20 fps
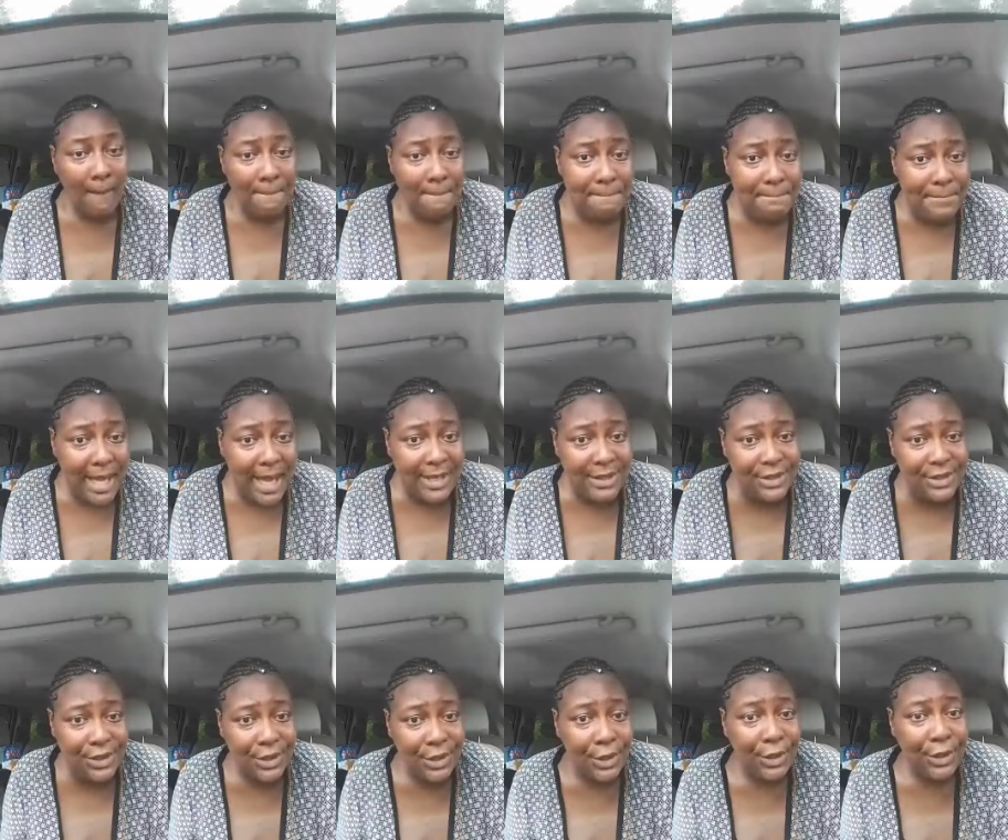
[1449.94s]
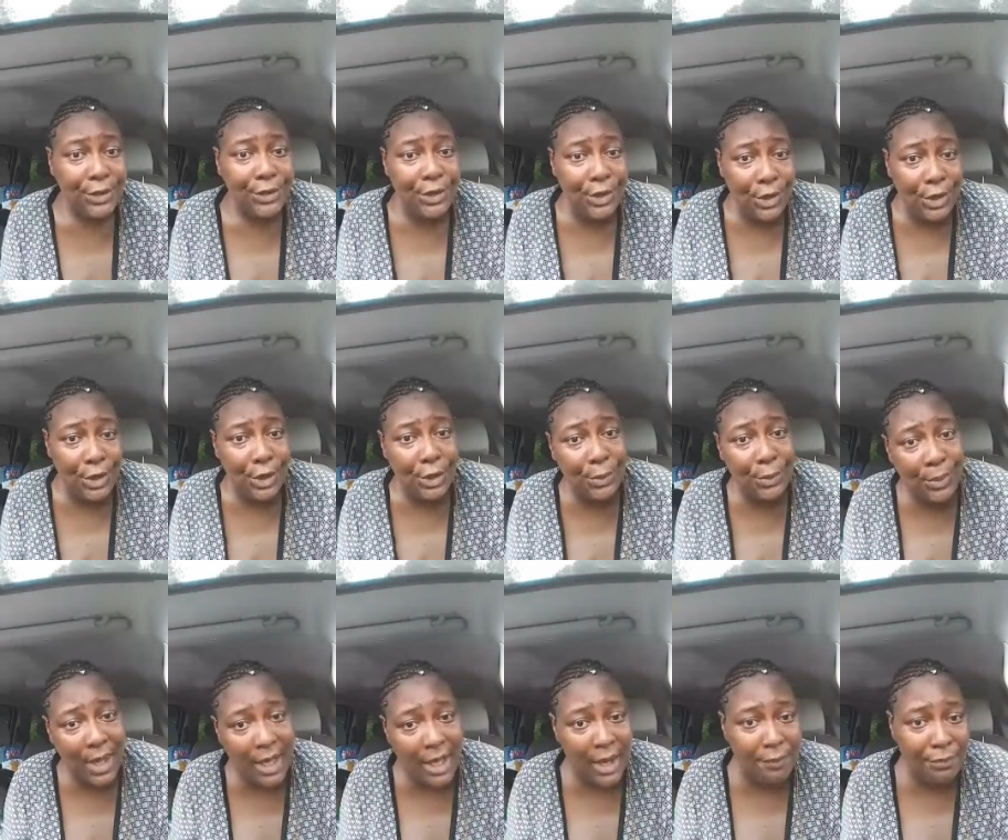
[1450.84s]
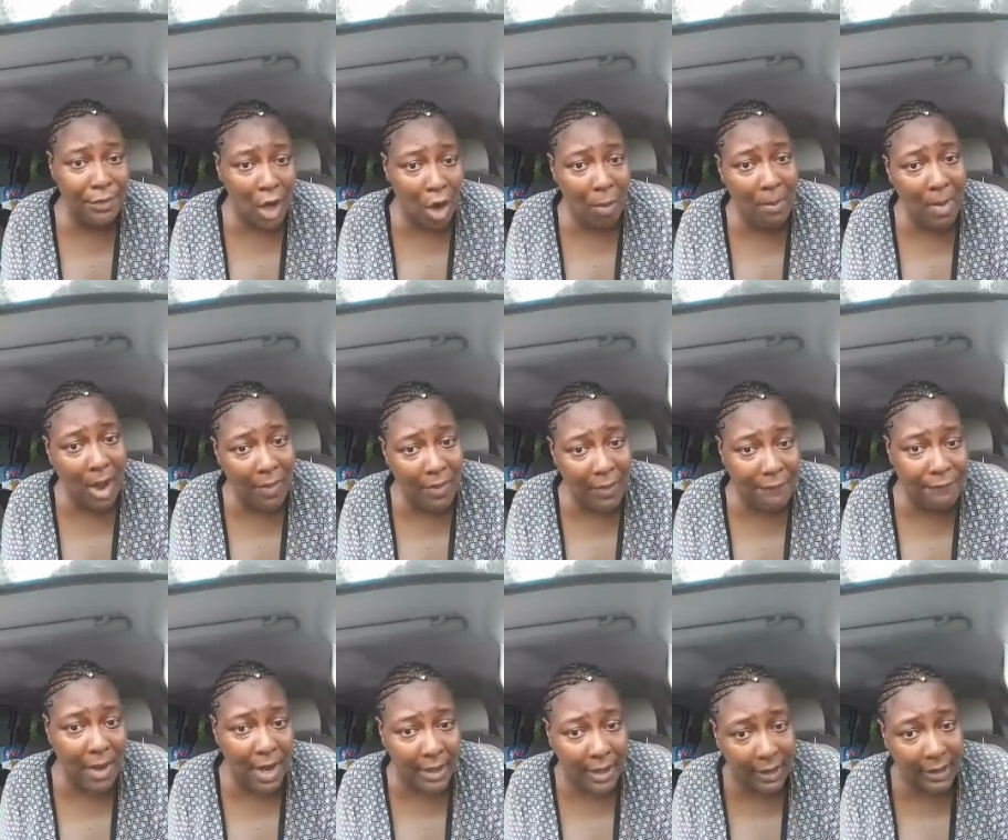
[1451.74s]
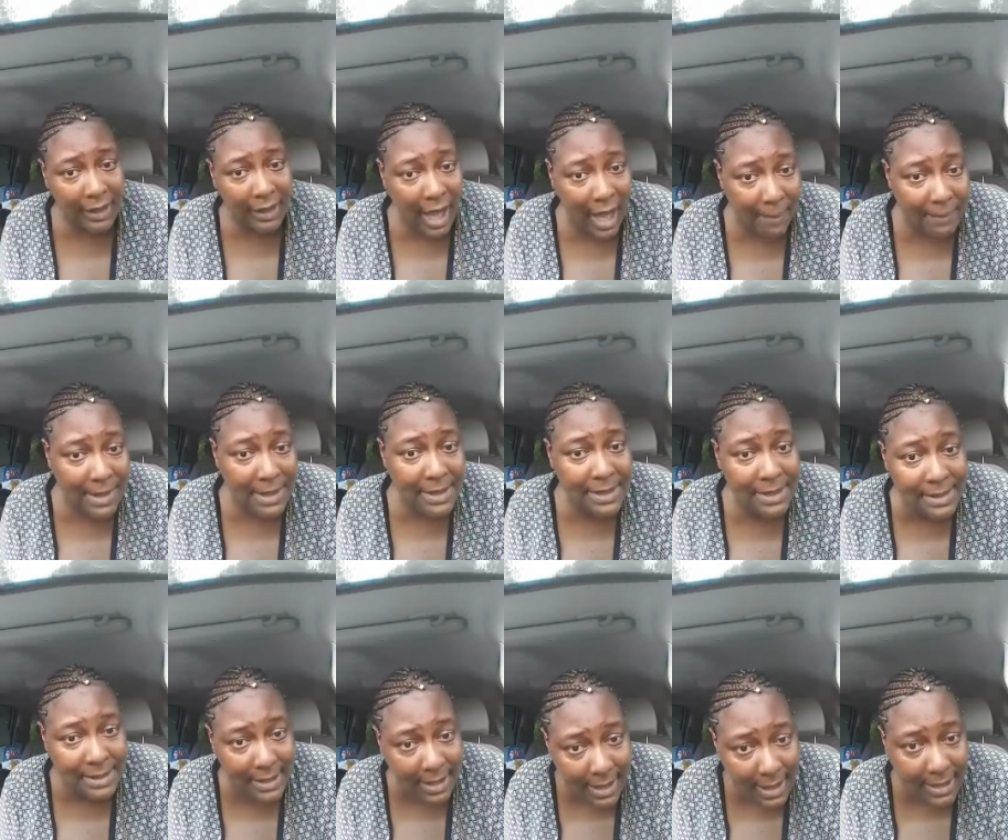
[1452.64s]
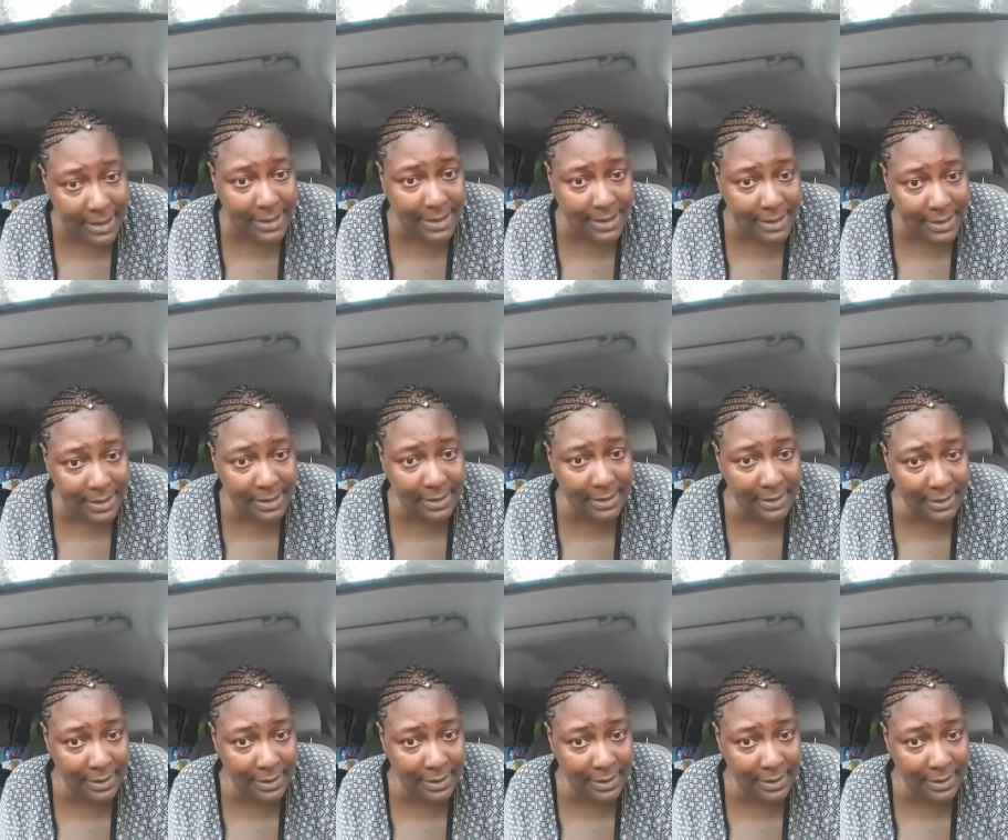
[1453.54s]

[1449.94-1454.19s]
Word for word: Bitch, you the queen of no motherfucking common sense.